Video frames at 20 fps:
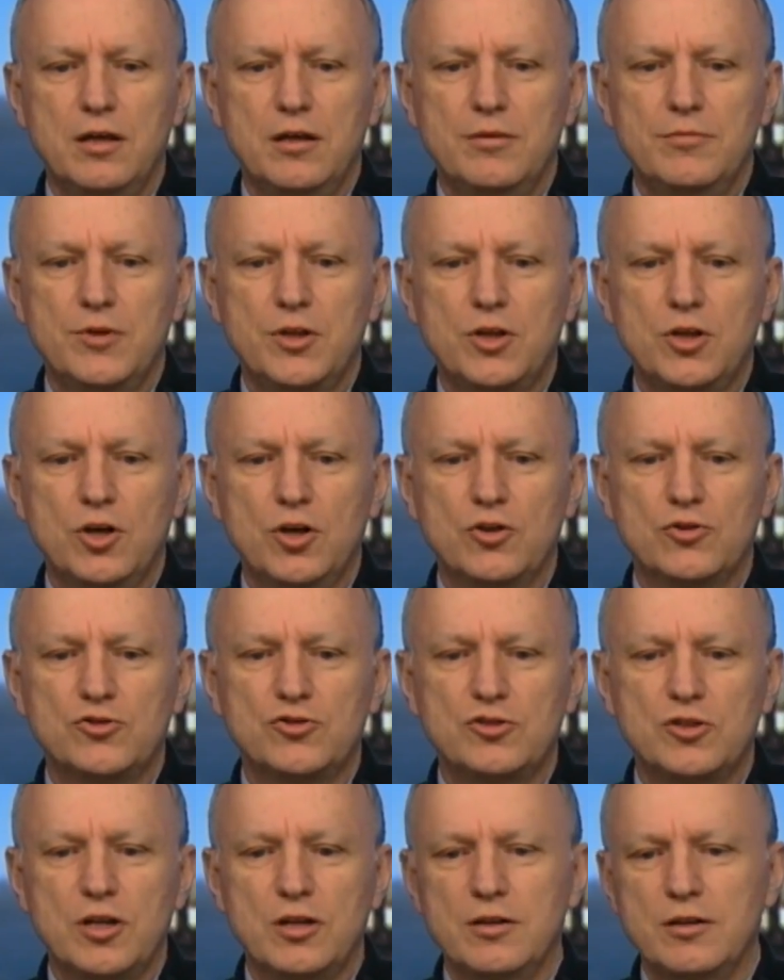Yeah.
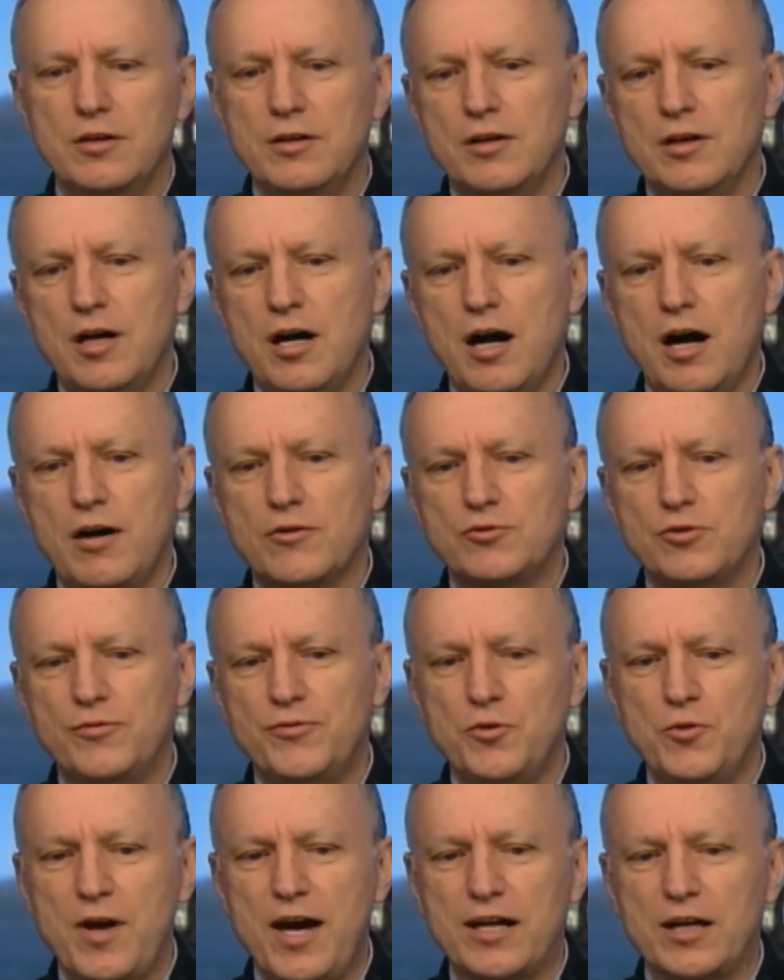Because after a
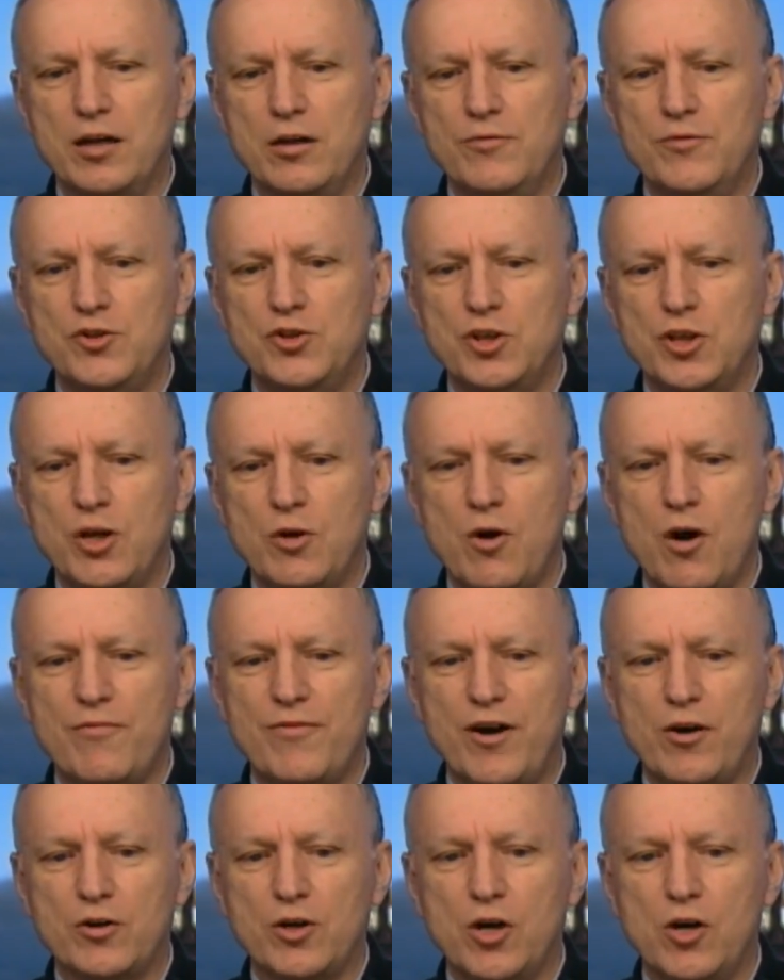few hangovers, you go off
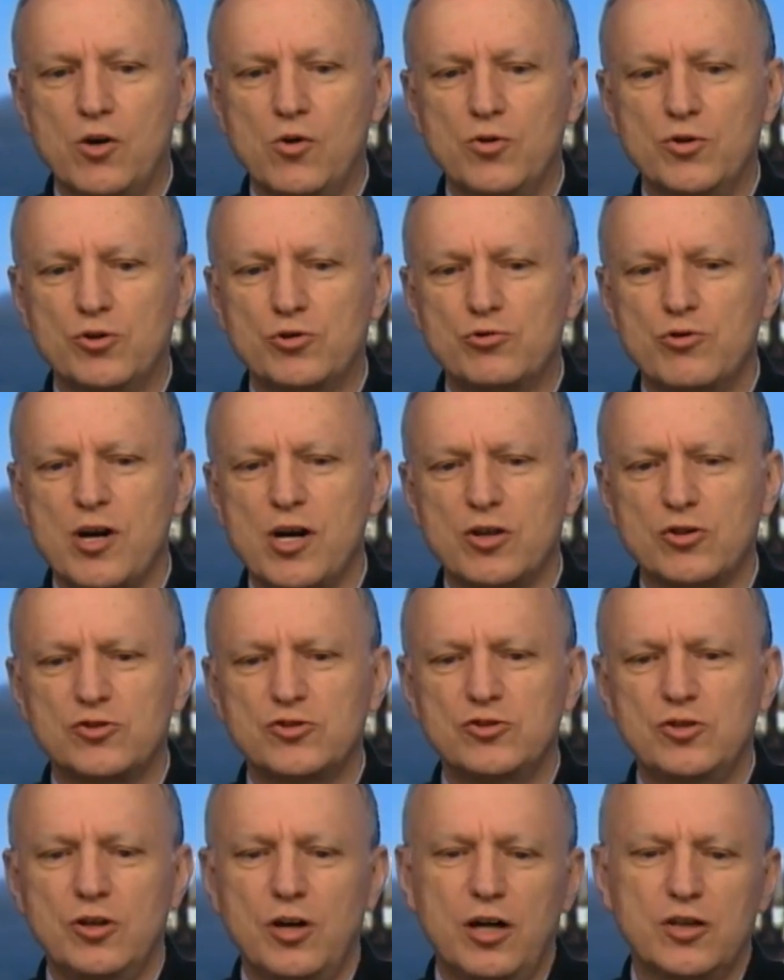alcohol and
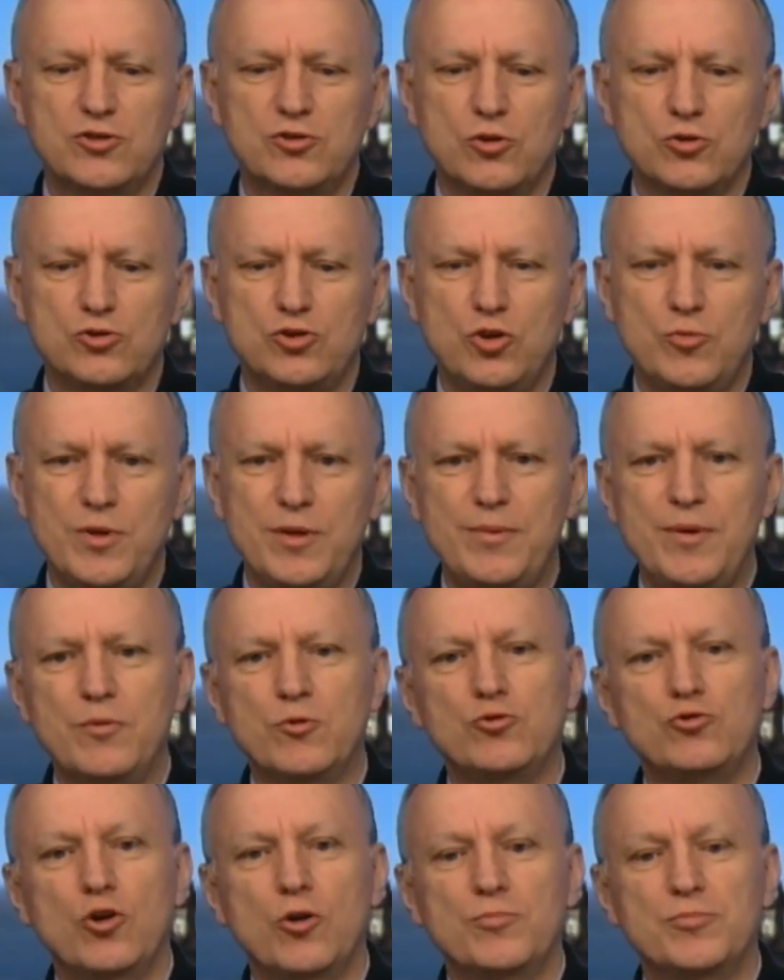drugs. I saw too many people
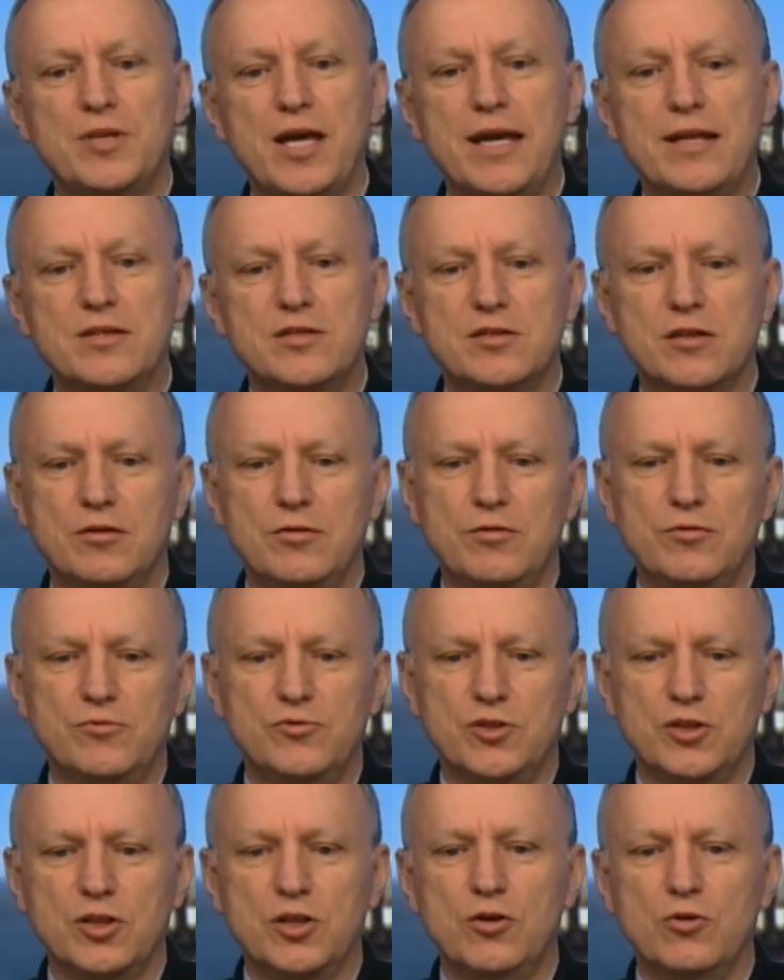drop dead, so it
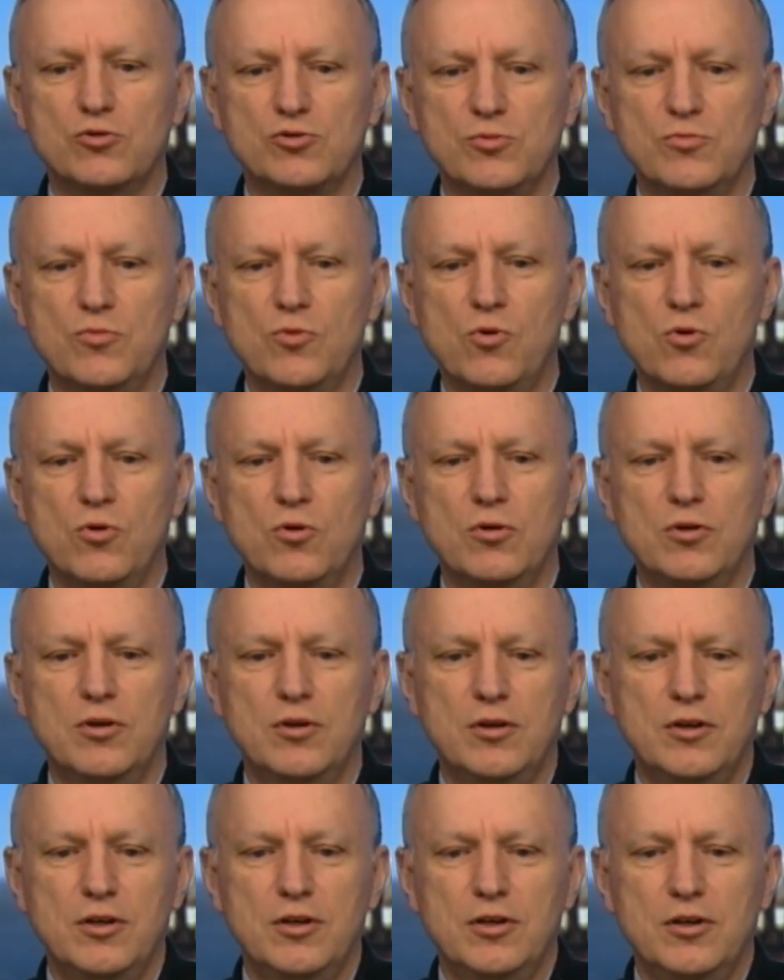was the girls were more
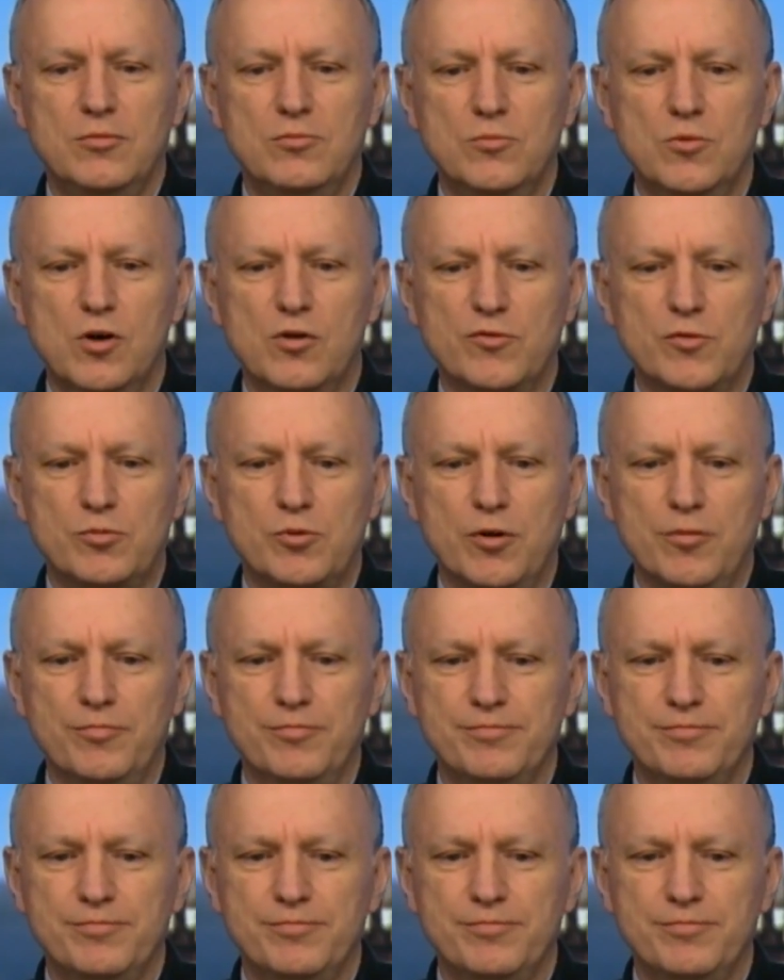of a problem.